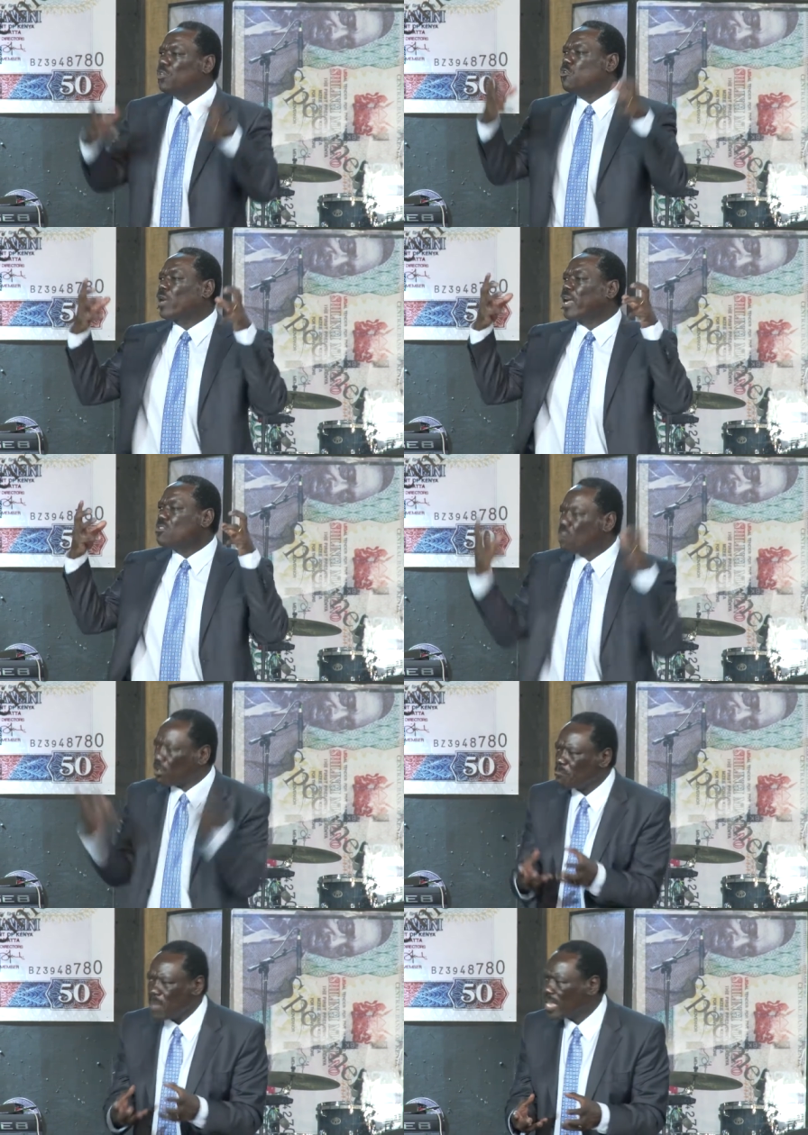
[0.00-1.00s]
You
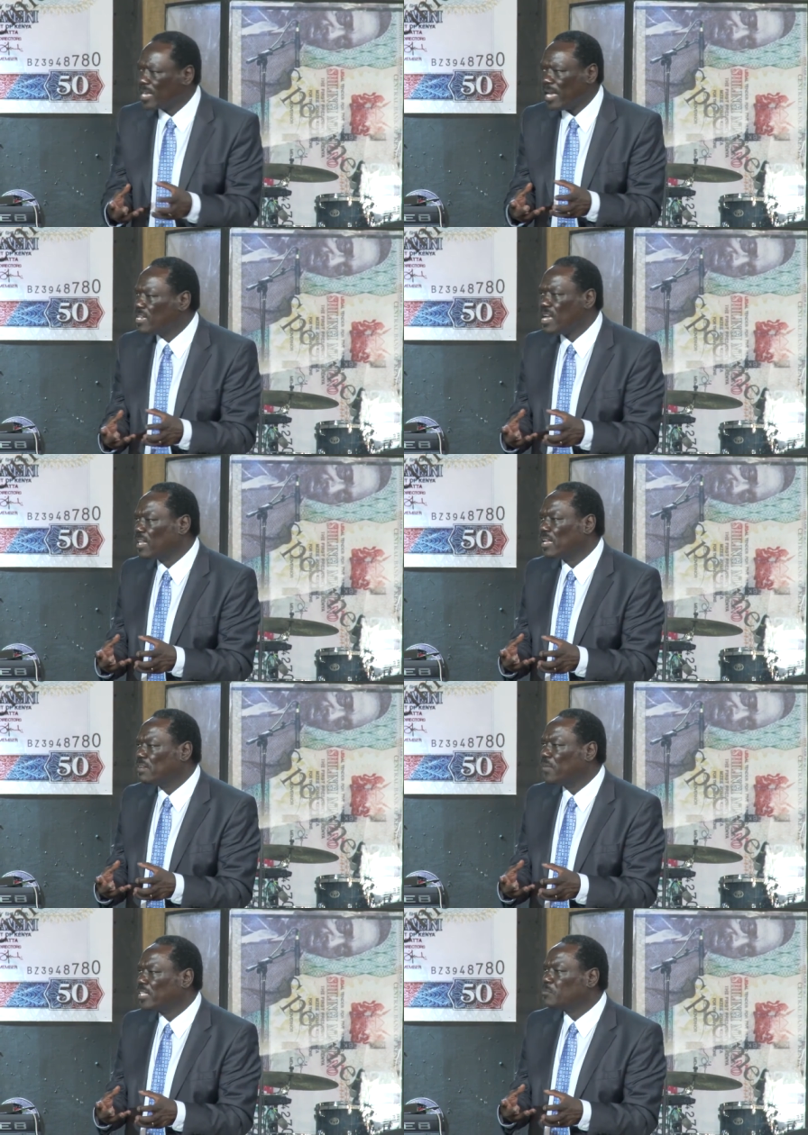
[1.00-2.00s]
cannot make any other
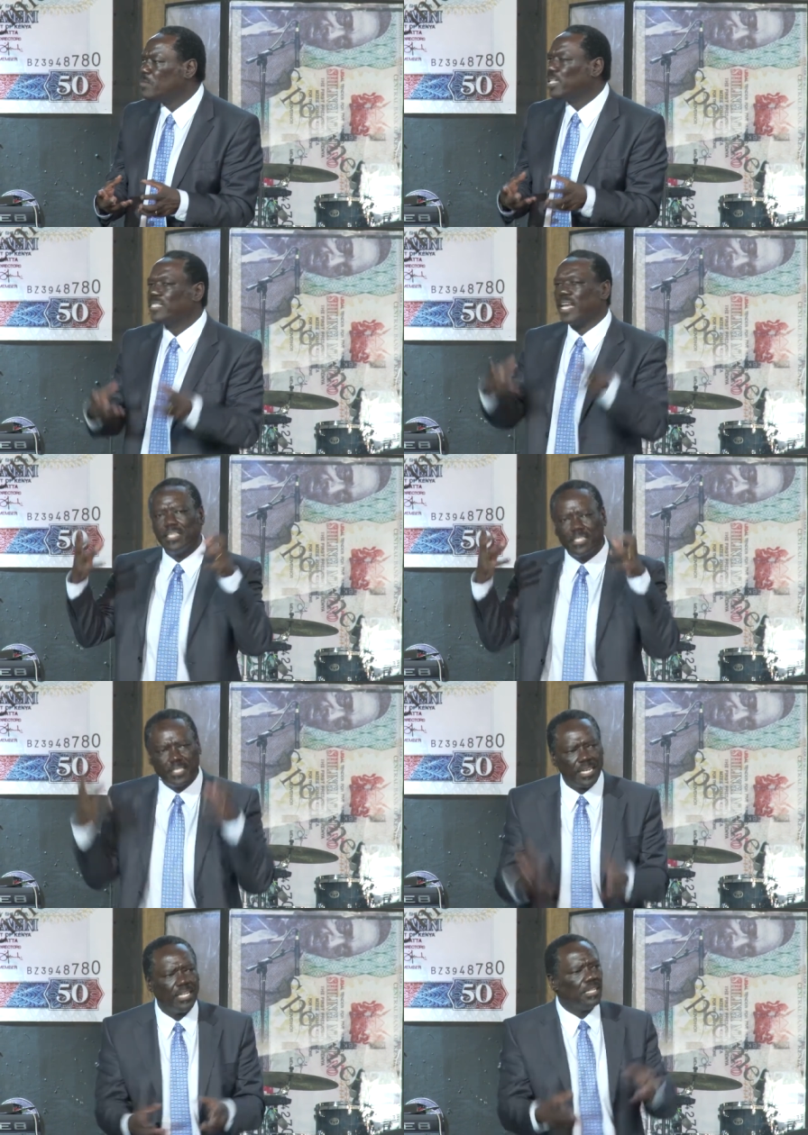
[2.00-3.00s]
investments
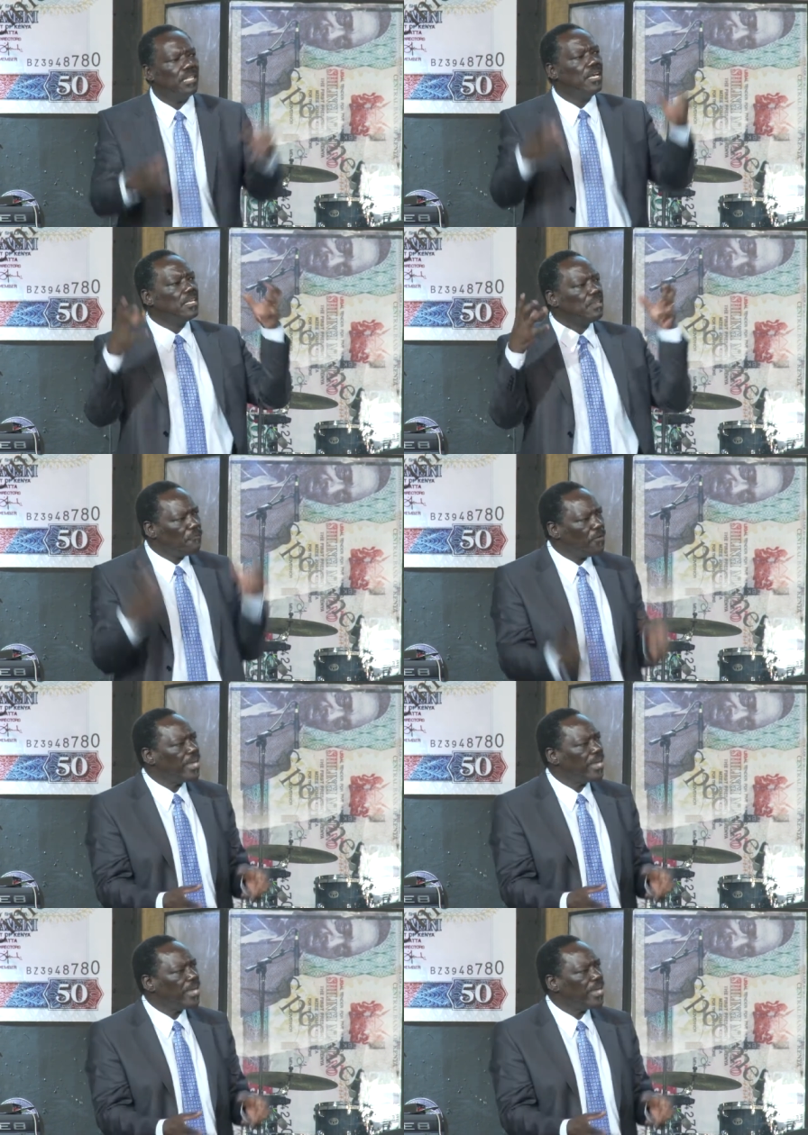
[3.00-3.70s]
until you're